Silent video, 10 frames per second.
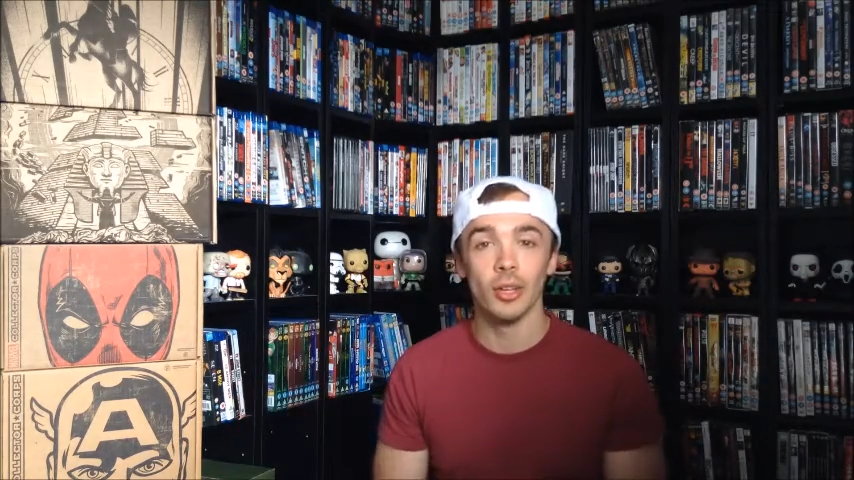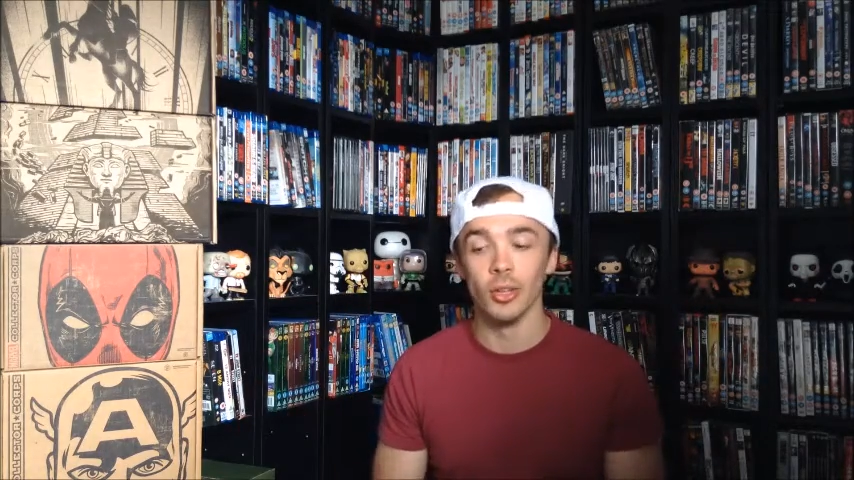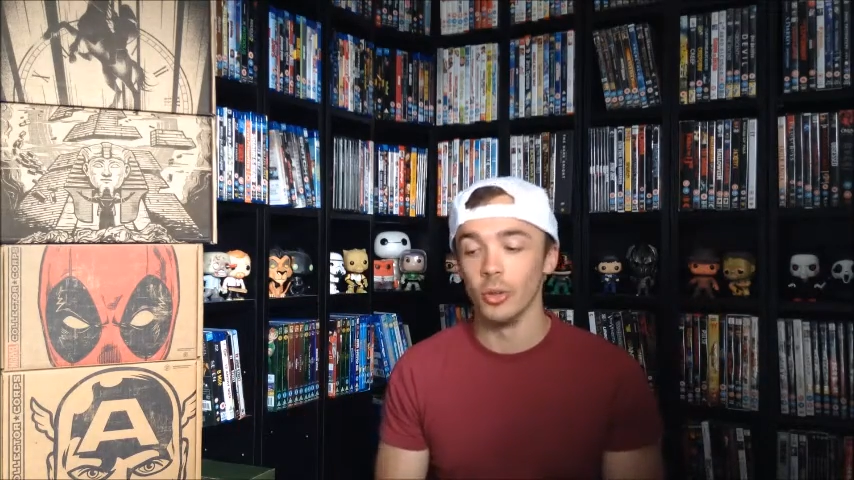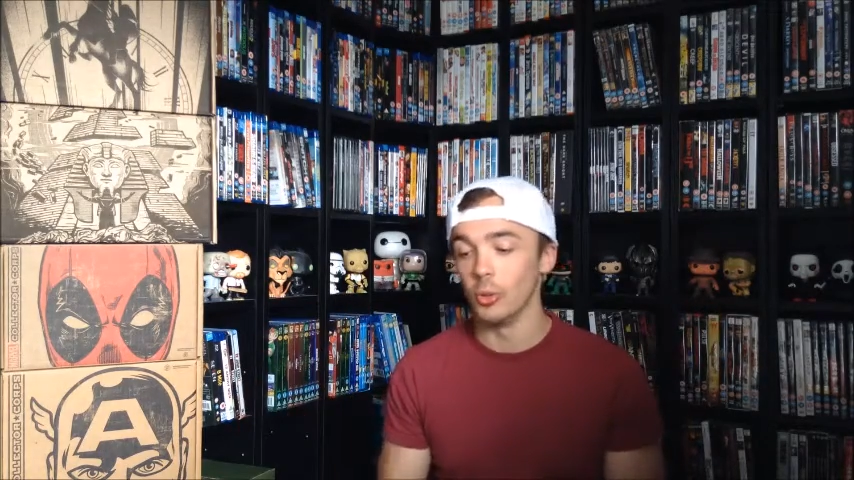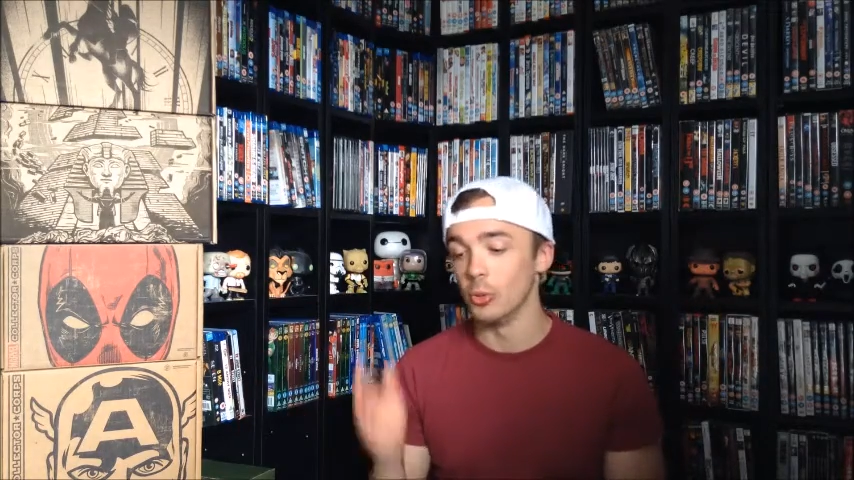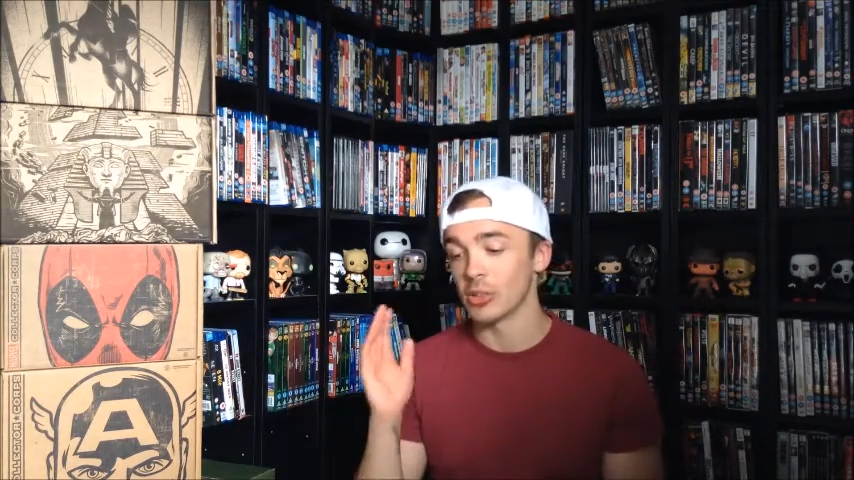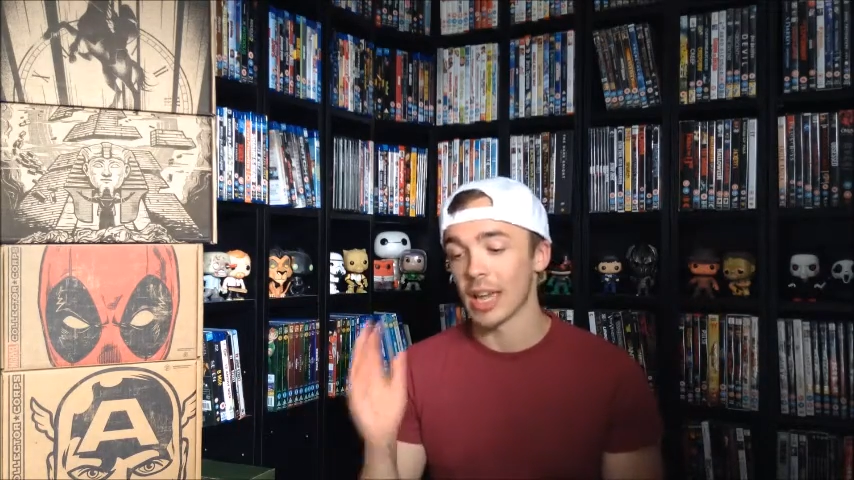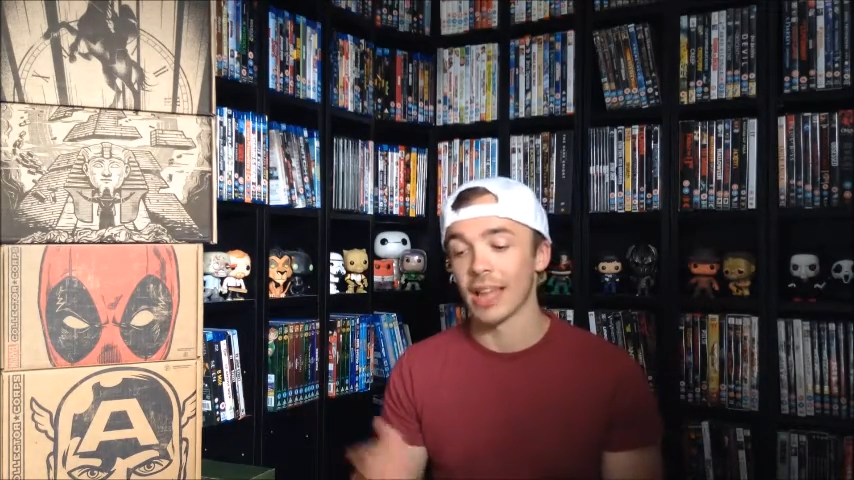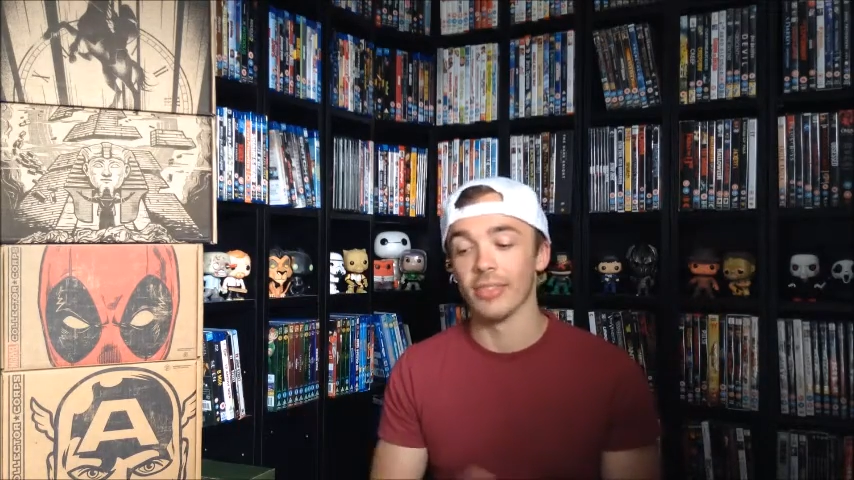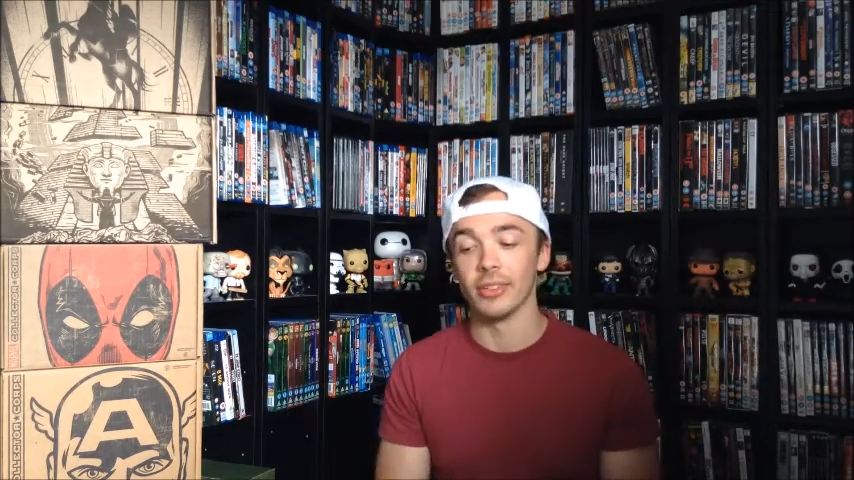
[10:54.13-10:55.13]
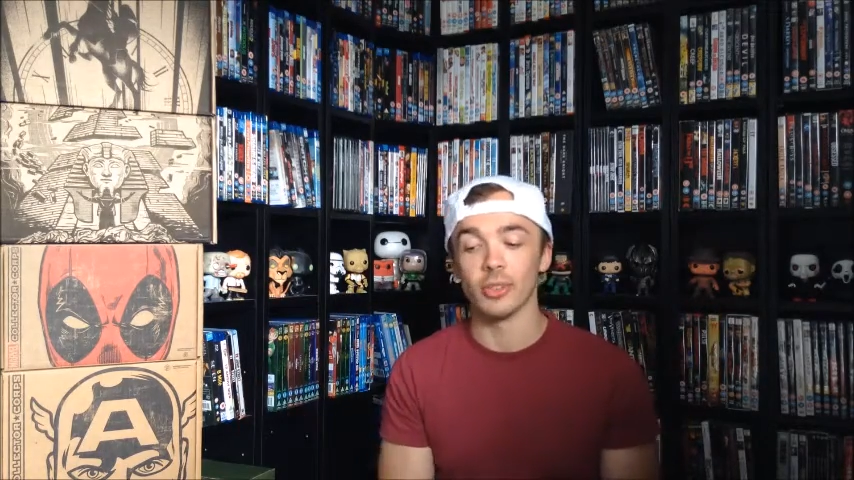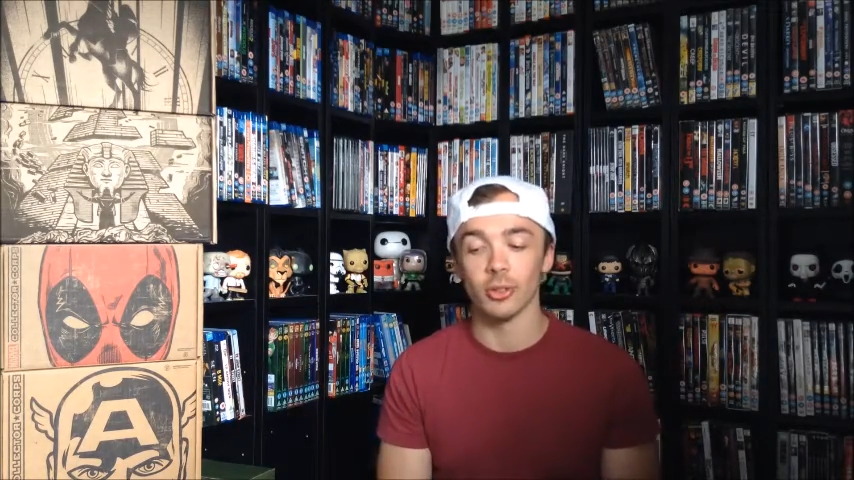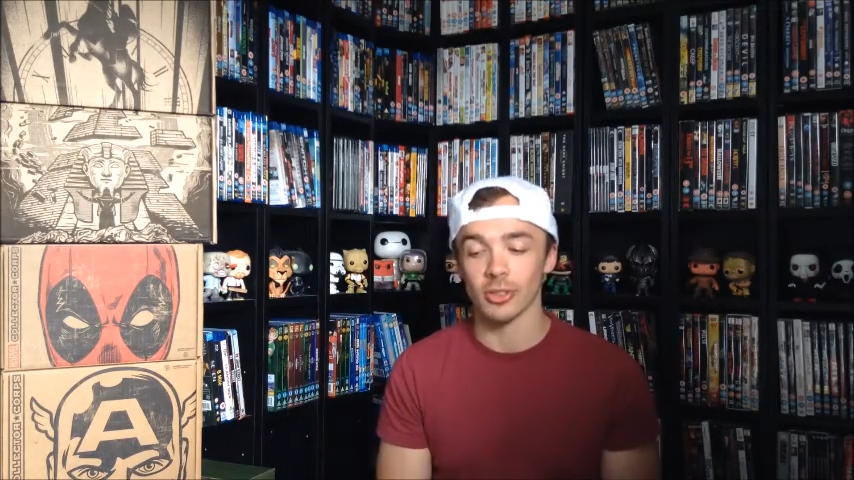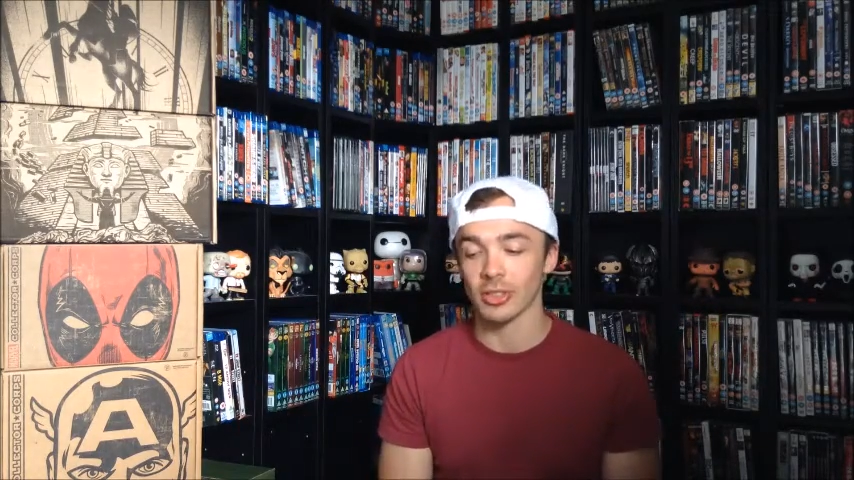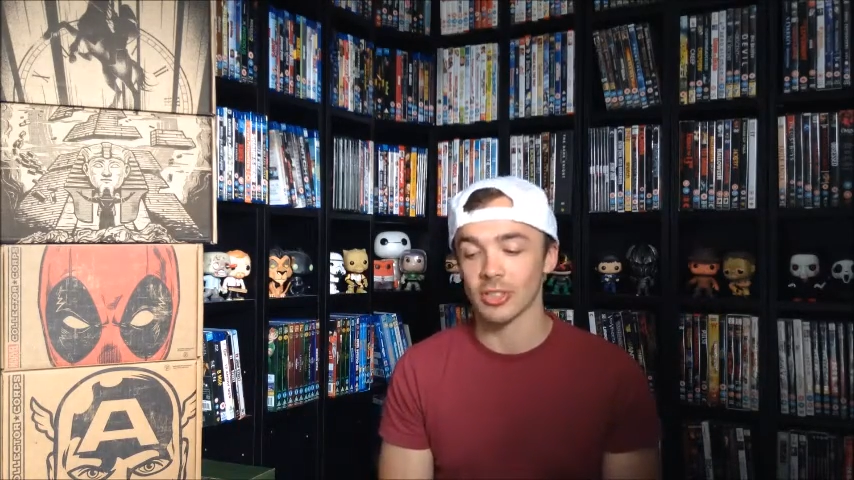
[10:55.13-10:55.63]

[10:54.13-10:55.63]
news, and the Doctor